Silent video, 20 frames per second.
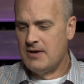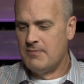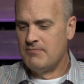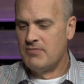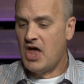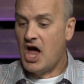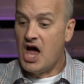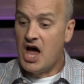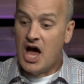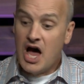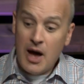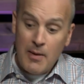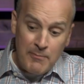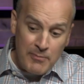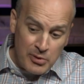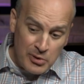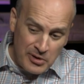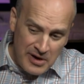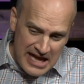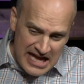um,
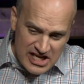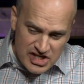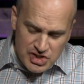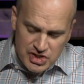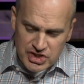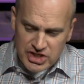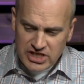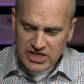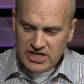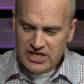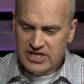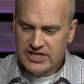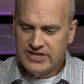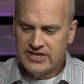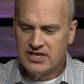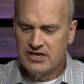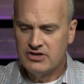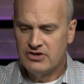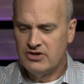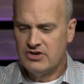
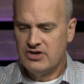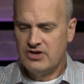oppression.